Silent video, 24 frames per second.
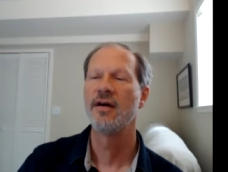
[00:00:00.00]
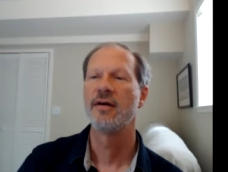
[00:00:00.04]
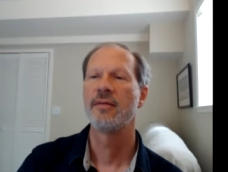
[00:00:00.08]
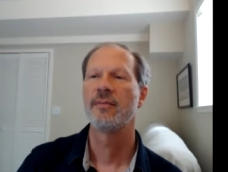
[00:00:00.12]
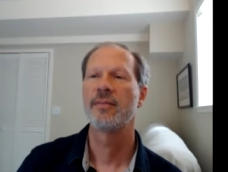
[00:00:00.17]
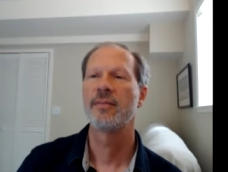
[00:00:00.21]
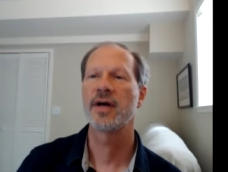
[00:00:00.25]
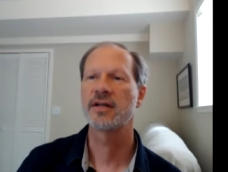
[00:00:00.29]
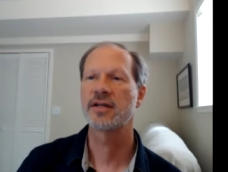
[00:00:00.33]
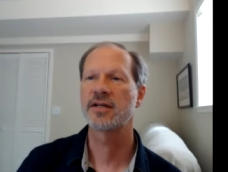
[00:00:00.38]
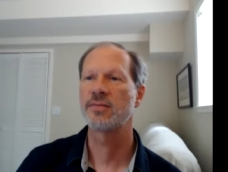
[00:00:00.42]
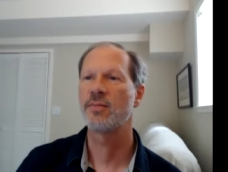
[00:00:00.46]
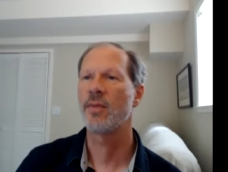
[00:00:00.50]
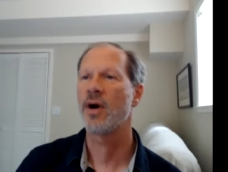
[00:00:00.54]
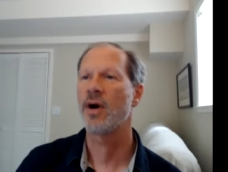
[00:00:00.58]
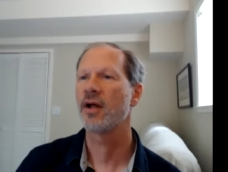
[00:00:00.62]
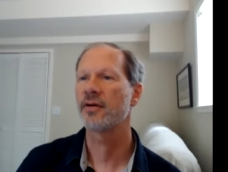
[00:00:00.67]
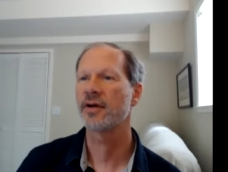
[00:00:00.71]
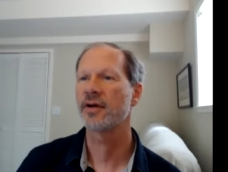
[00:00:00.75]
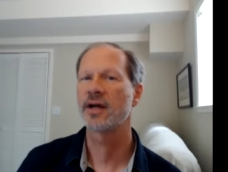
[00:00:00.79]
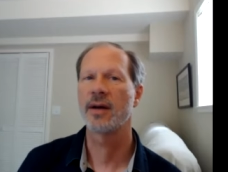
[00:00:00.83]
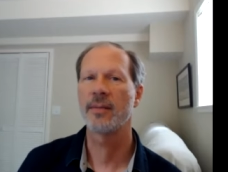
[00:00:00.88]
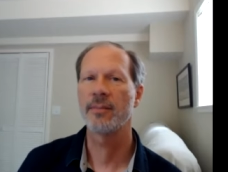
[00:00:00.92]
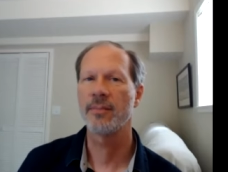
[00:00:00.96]
but
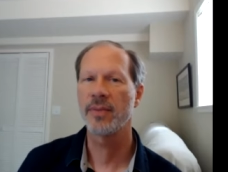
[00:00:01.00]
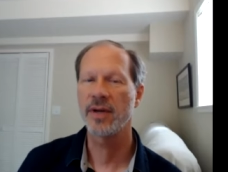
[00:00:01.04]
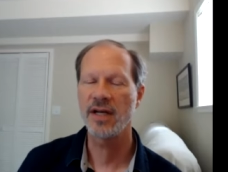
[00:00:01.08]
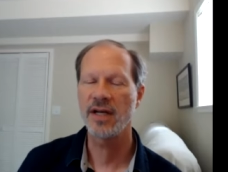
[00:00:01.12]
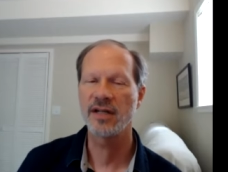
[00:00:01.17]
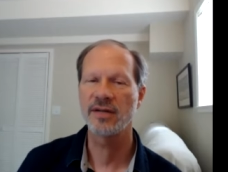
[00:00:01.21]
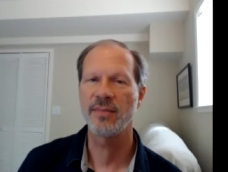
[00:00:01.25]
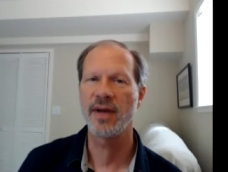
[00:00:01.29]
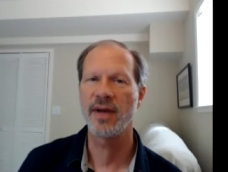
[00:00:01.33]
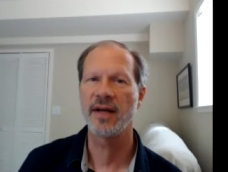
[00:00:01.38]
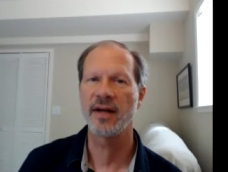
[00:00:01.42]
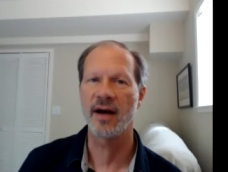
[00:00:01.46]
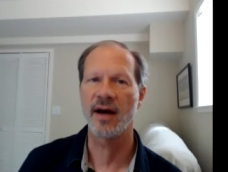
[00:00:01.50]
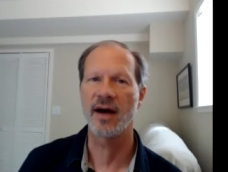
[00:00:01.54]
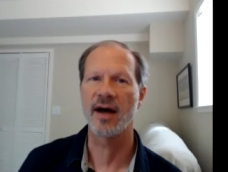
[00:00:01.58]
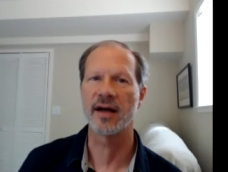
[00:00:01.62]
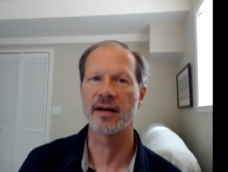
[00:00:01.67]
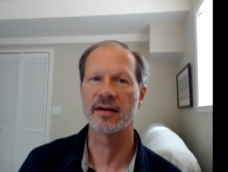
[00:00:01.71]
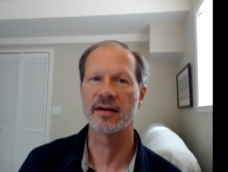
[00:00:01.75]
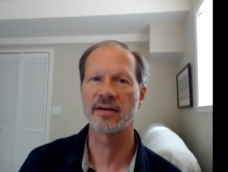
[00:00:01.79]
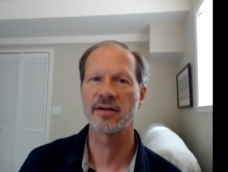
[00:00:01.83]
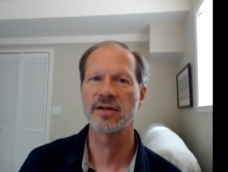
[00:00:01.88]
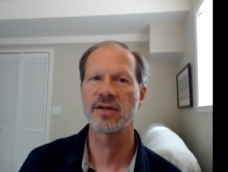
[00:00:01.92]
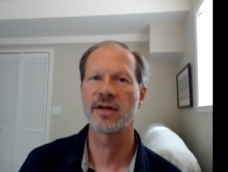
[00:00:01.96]
smaller companies may
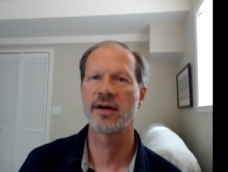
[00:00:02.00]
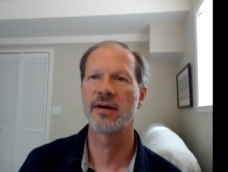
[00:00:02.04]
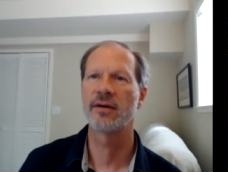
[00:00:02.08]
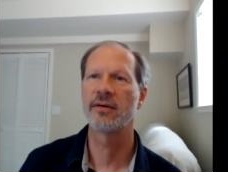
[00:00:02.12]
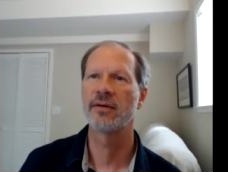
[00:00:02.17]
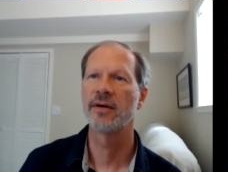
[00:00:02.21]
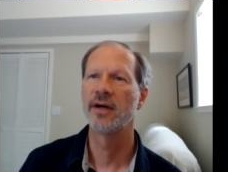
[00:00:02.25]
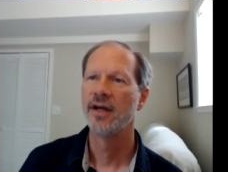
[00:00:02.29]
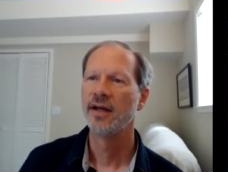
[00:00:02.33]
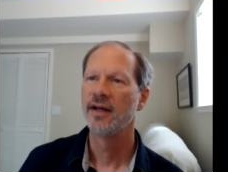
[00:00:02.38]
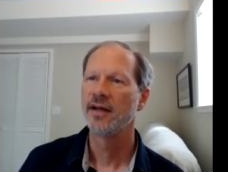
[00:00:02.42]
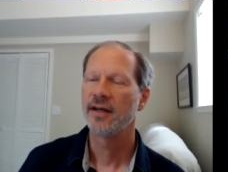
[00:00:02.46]
not. So,